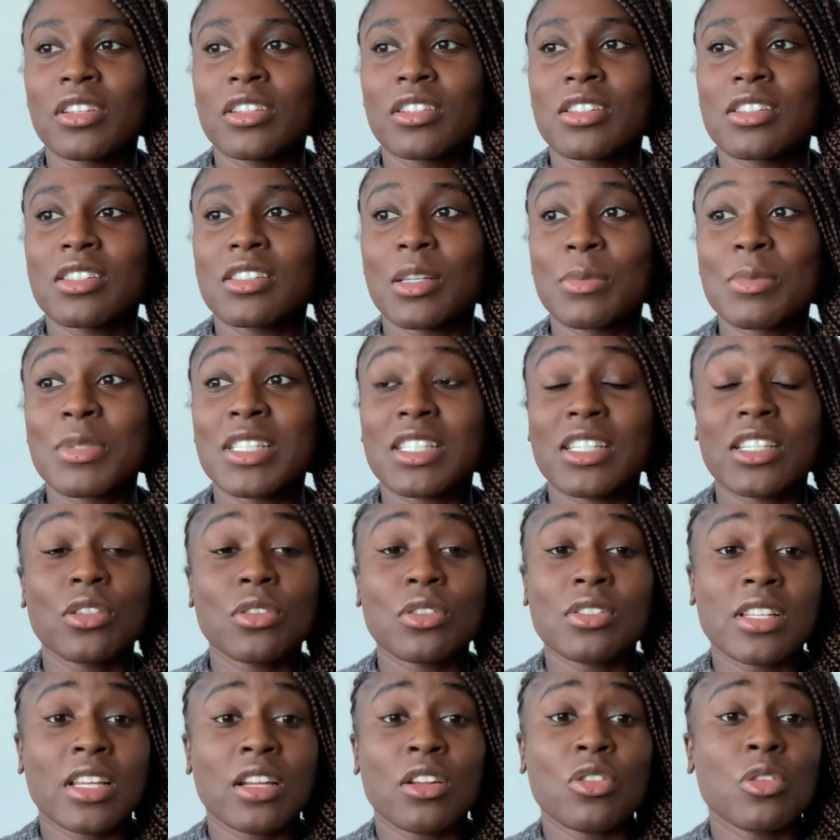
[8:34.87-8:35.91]
some skills
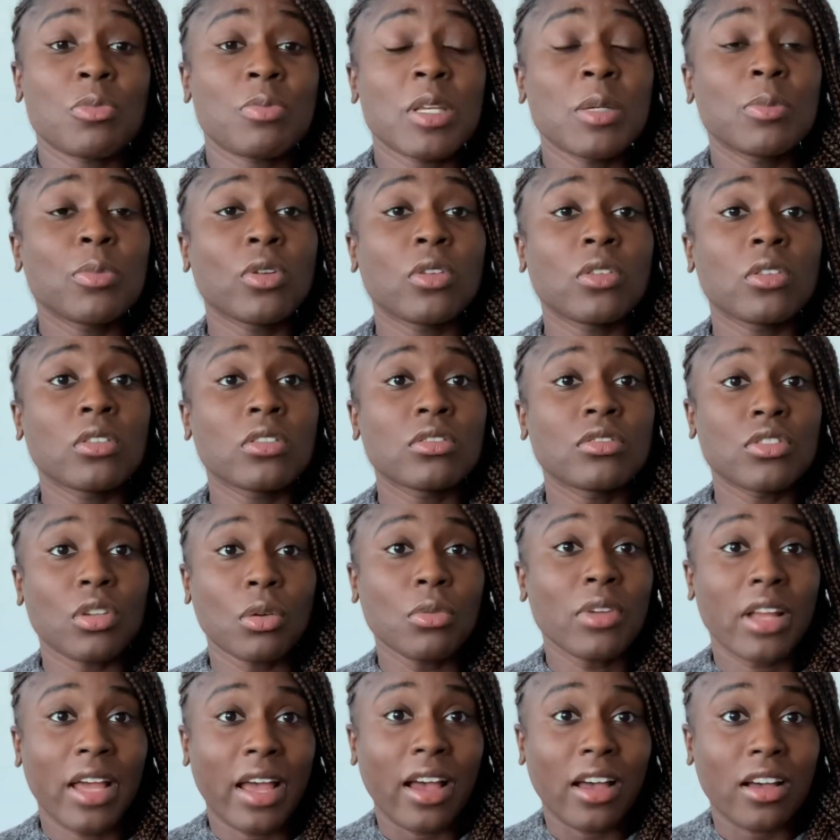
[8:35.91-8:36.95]
that other people
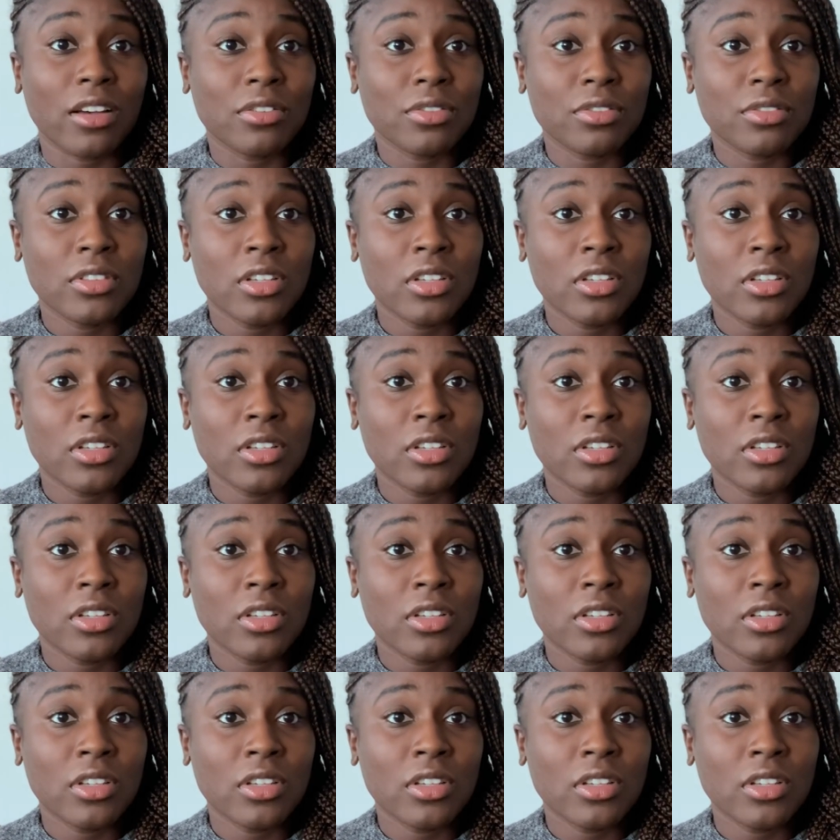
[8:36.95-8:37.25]
don't have,